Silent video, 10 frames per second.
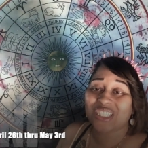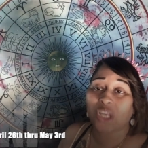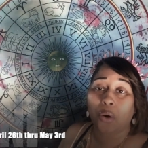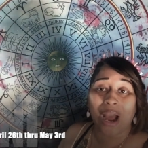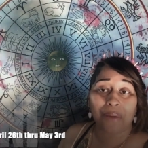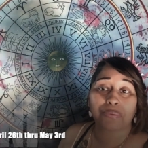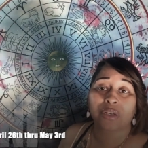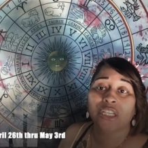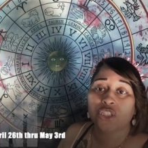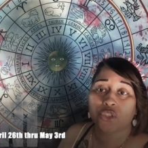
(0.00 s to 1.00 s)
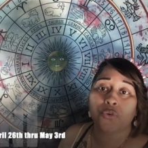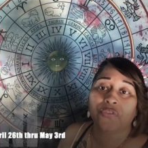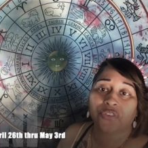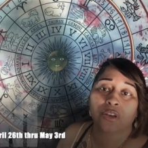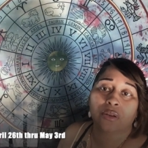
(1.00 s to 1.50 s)
So I really do
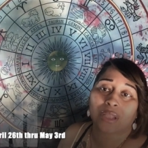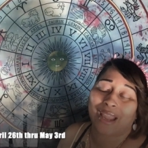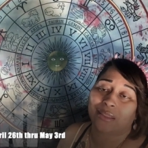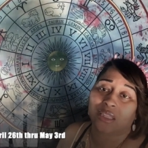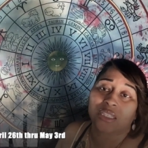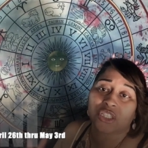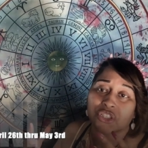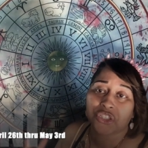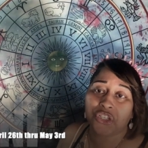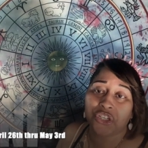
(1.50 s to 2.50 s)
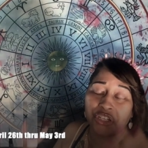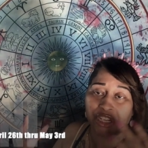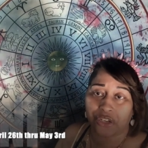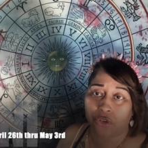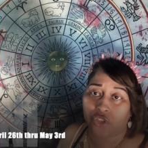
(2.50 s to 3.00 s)
feel like this is good
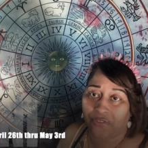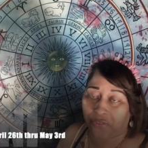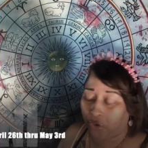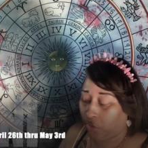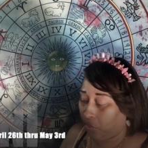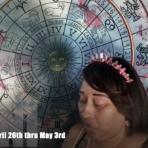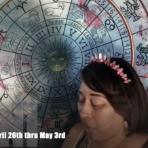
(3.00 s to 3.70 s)
energy for you.